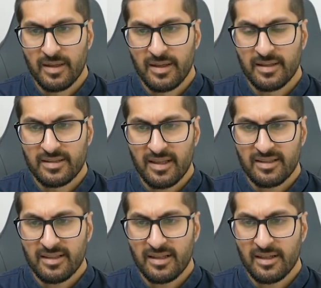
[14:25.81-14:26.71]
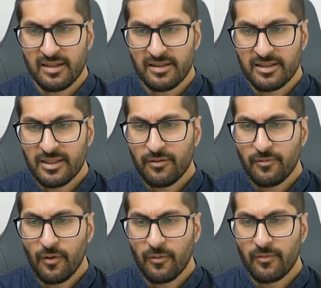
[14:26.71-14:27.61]
It says here the
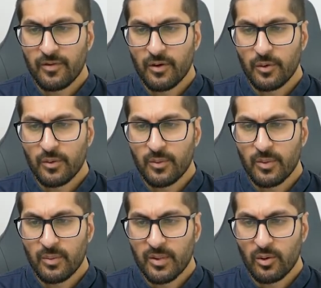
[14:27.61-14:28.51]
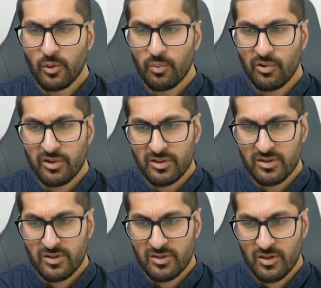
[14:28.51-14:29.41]
default view will be all
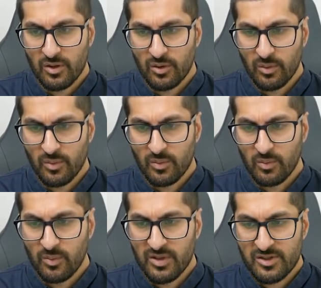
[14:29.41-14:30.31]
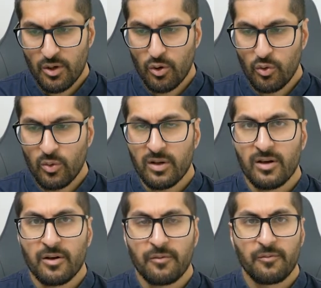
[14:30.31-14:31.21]
products. So there's no
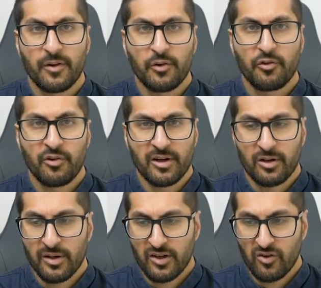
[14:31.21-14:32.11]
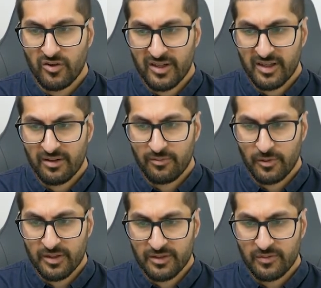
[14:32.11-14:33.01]
filtering going on for
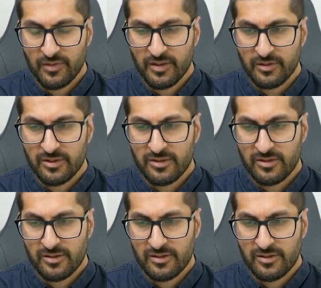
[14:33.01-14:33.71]
these fields.